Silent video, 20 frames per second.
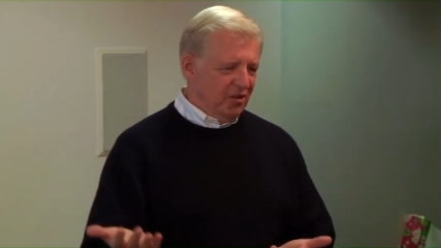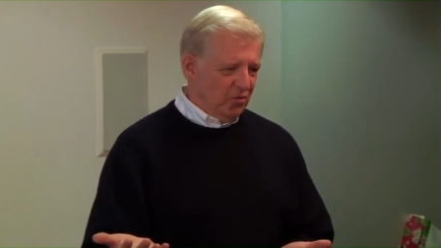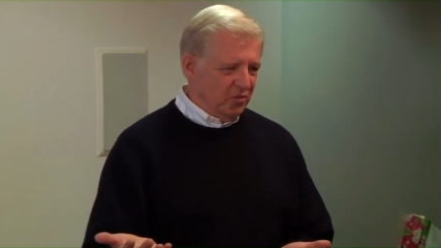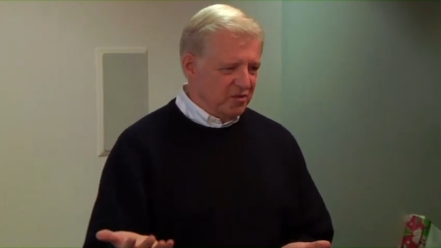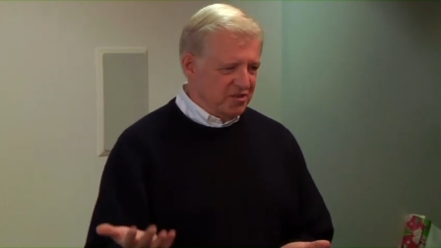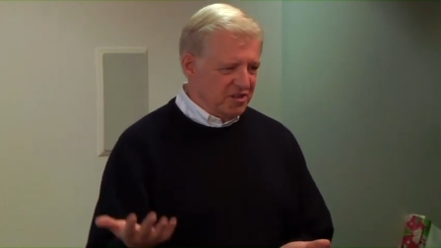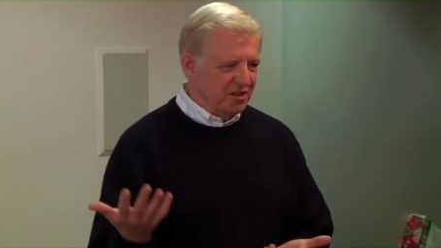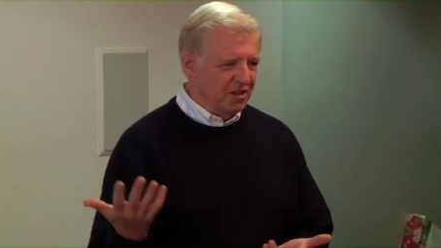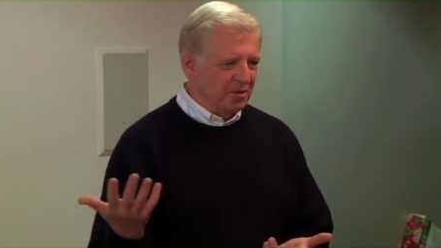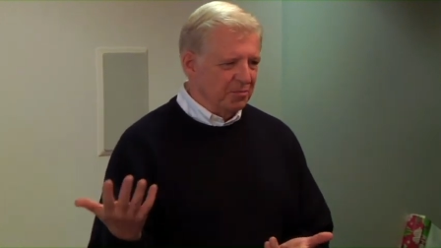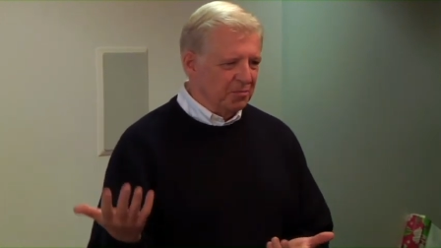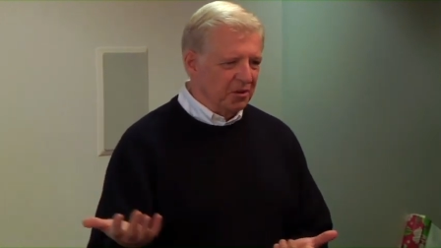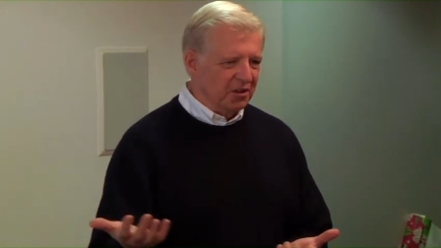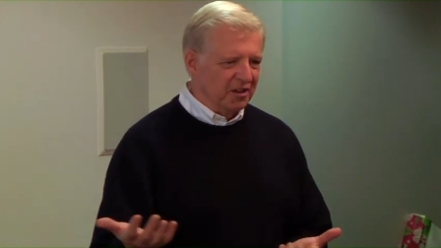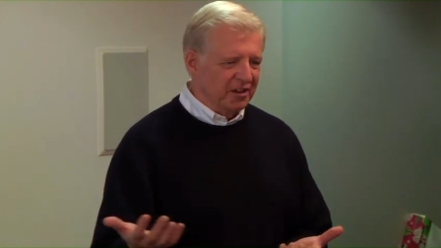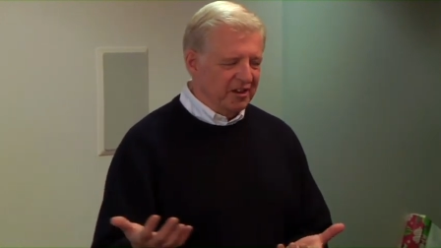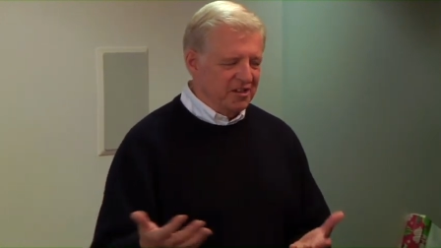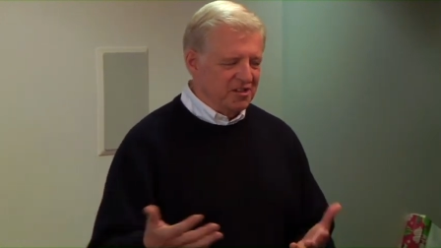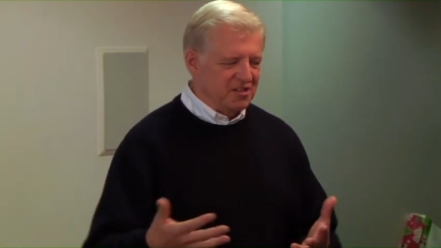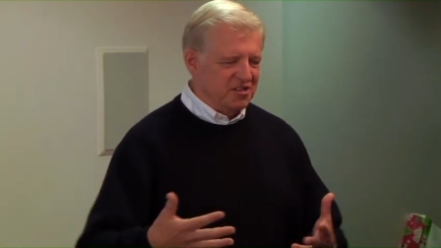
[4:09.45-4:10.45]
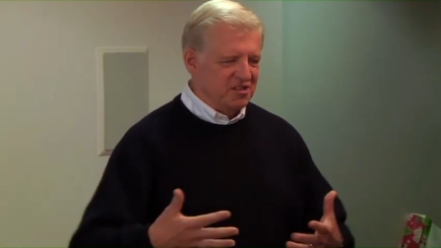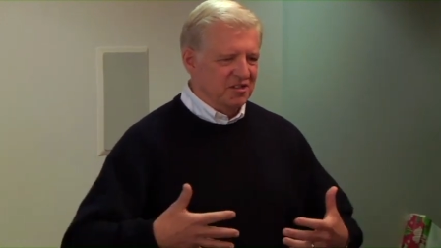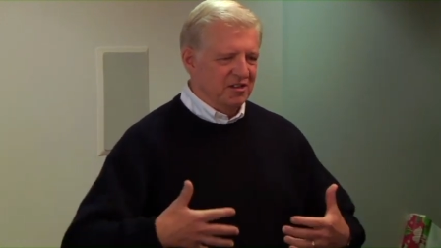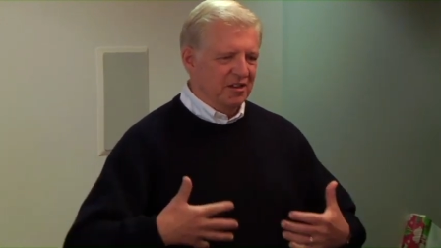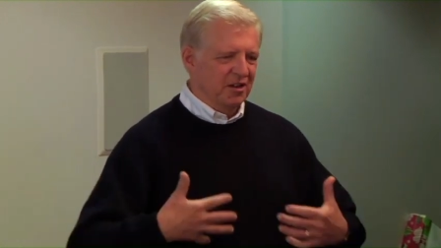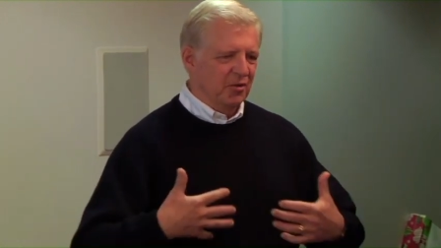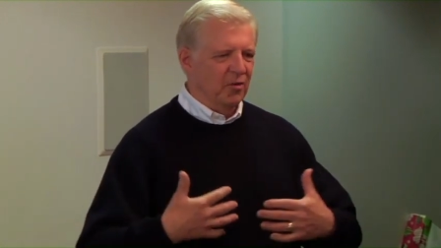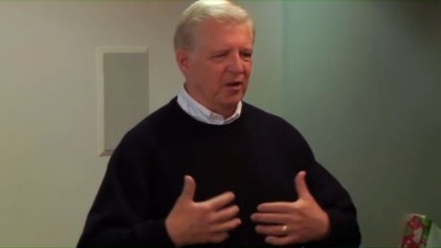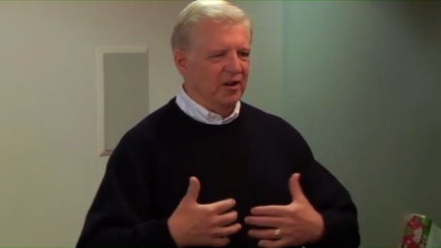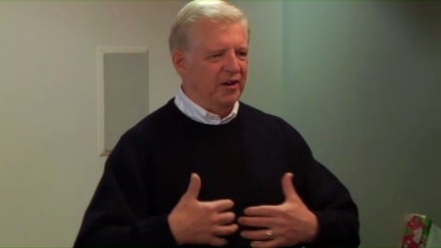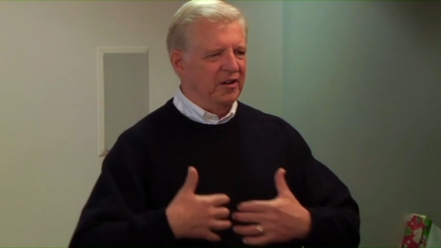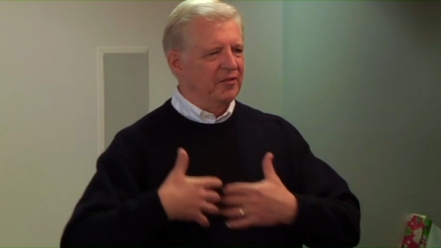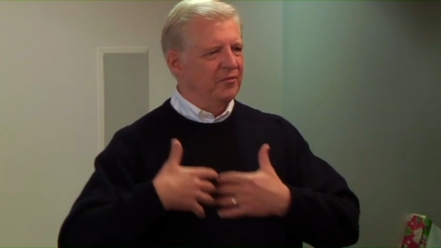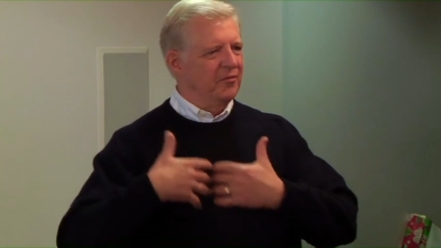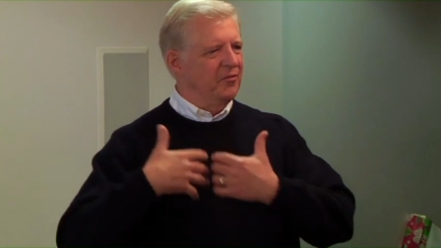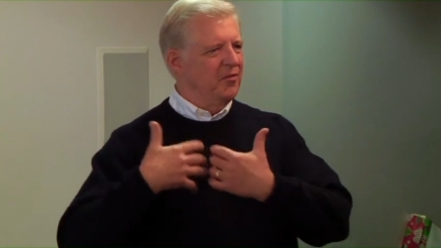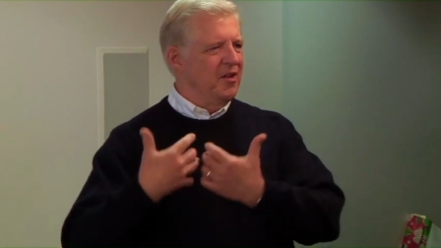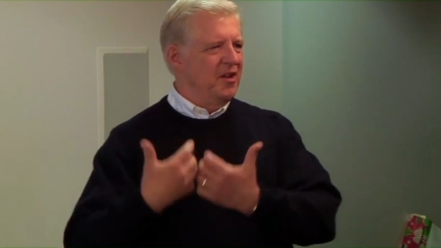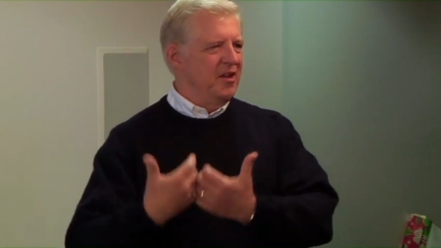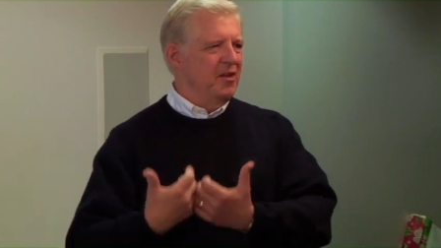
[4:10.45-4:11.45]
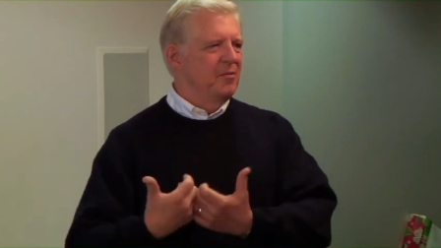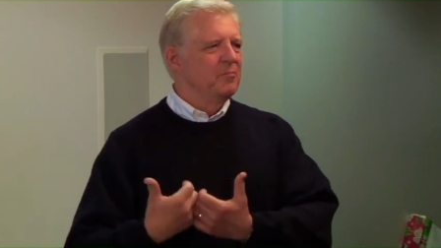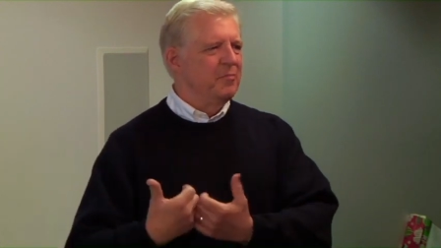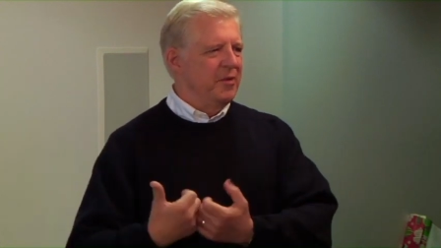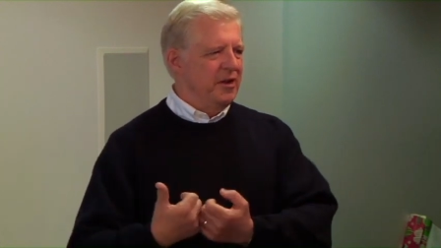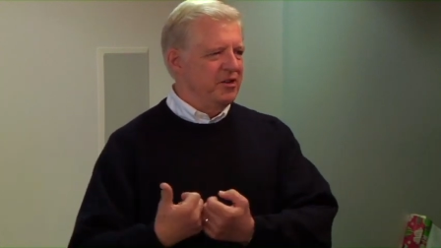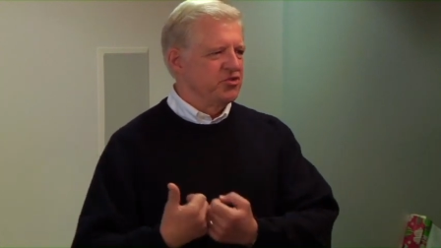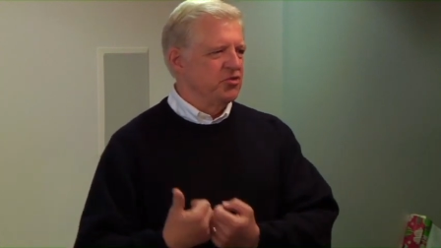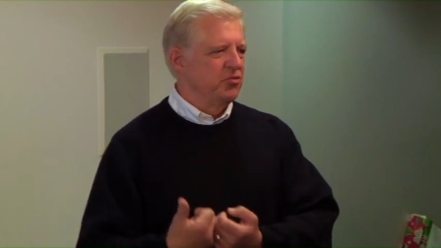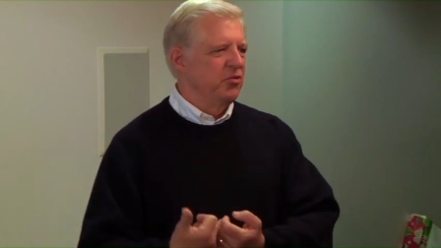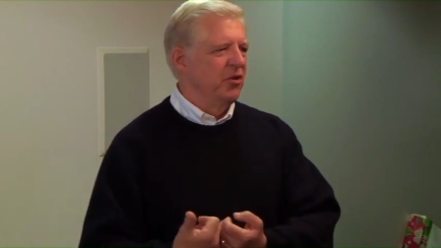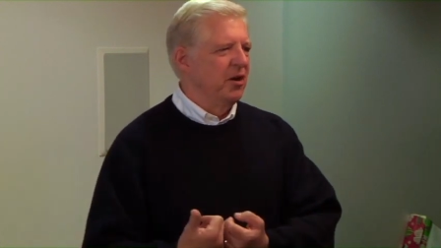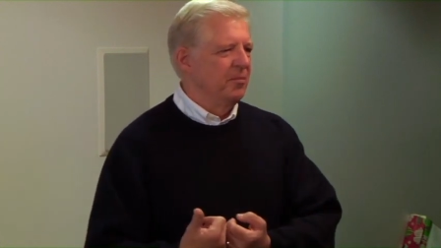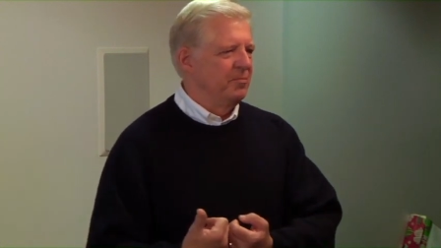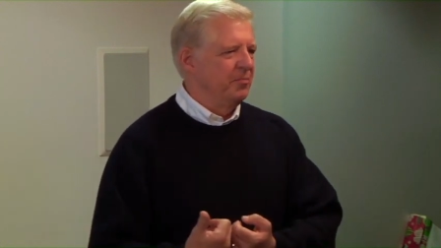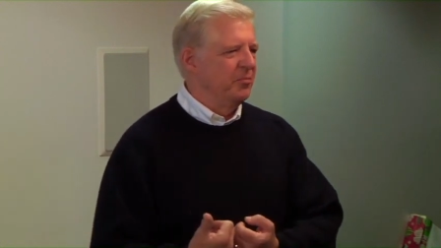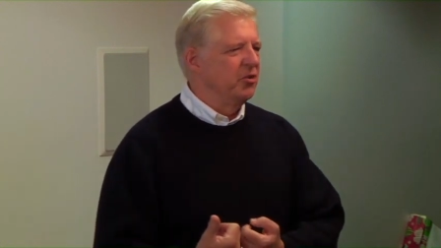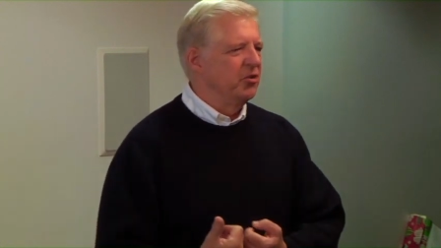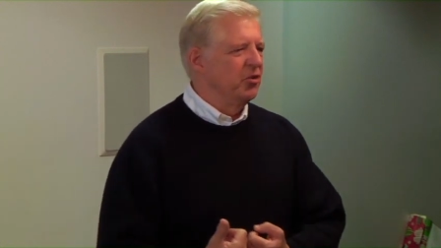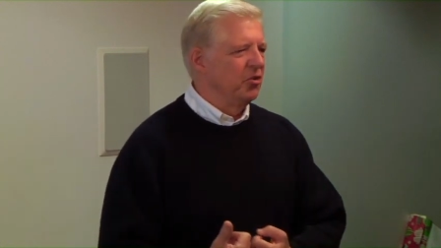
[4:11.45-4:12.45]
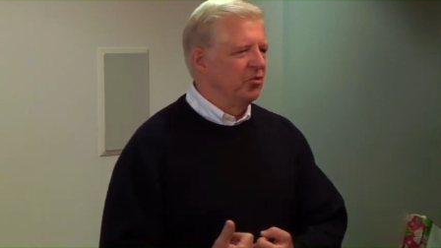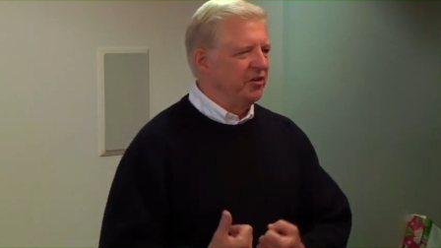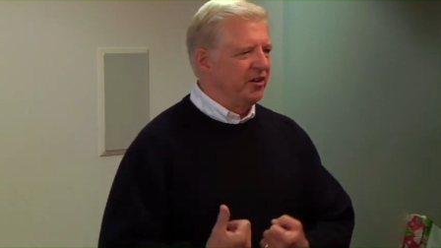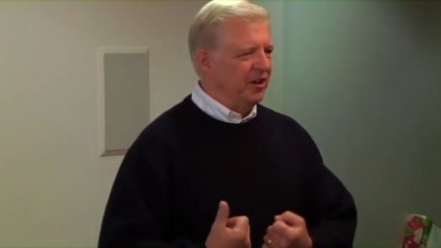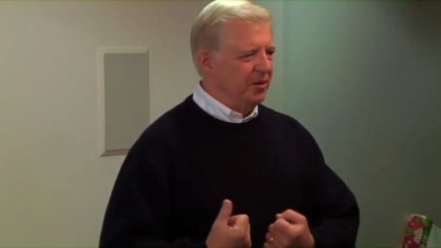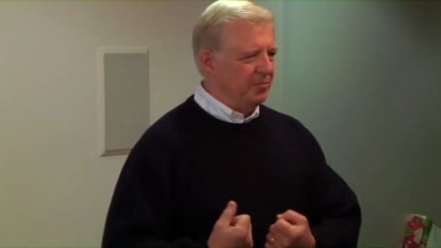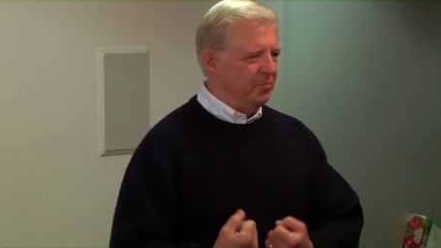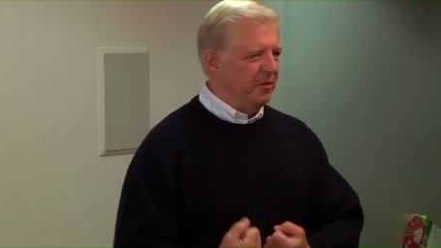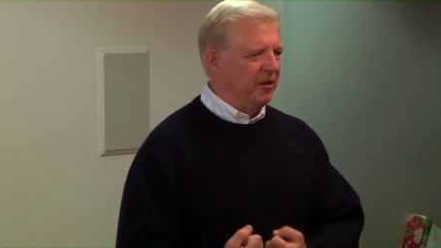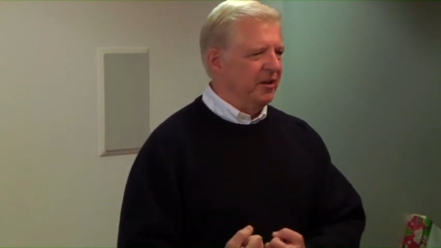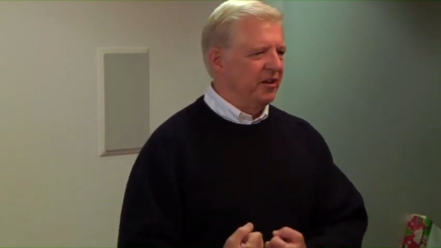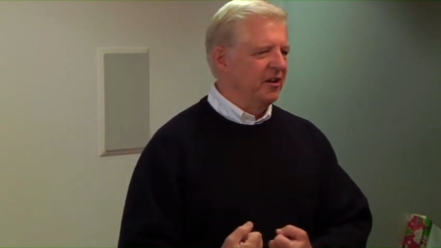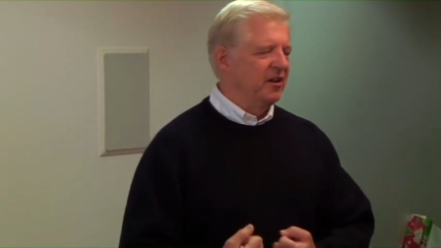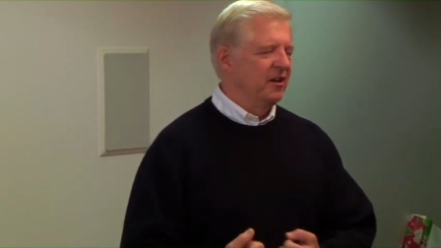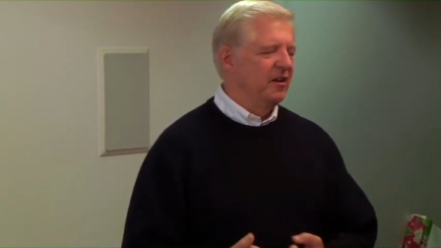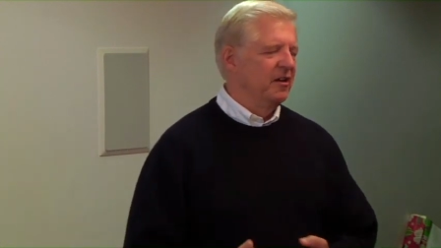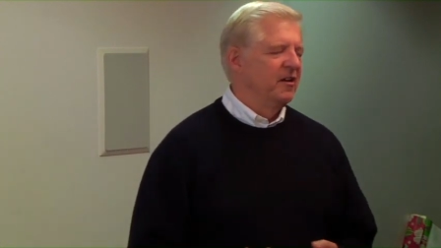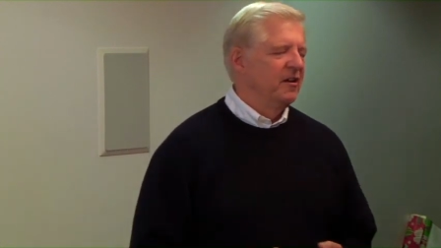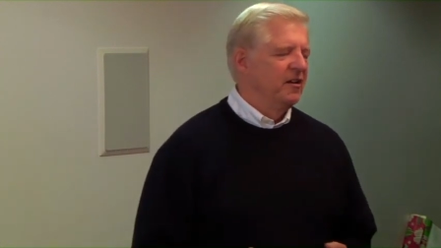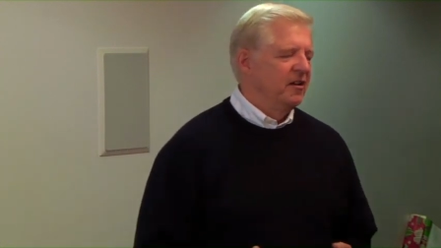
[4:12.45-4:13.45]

was in the police and they want to measure up, you know, and get big.